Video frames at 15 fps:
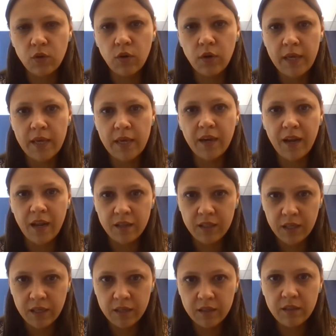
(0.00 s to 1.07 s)
The first
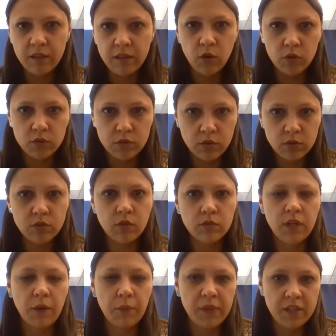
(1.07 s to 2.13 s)
case is the
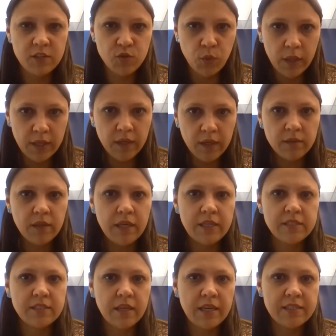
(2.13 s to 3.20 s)
case Granier and
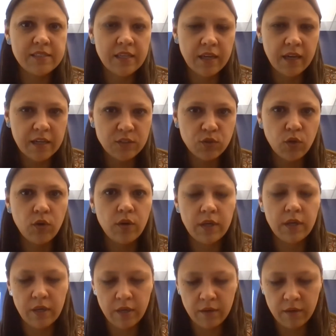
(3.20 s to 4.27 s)
others
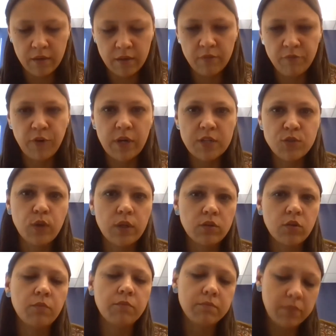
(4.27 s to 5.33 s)
versus Venezuela.
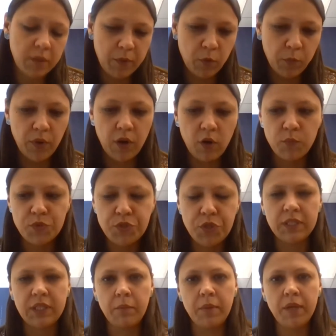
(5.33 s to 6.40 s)
This case
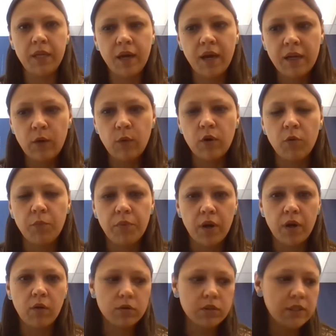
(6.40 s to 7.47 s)
was judged
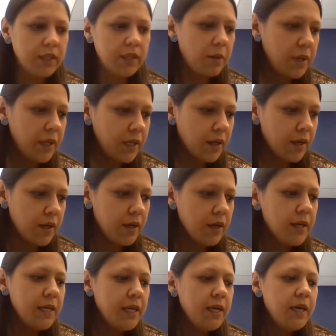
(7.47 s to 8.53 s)
by the Inter-American
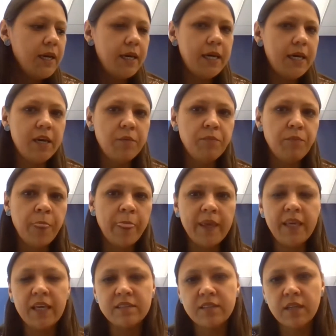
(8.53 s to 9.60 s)
Commission, then by the
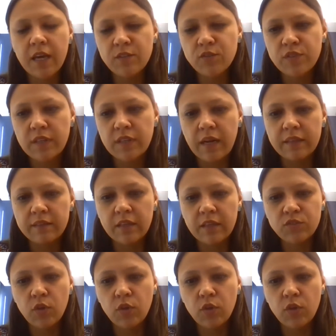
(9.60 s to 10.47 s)
Inter-American Court.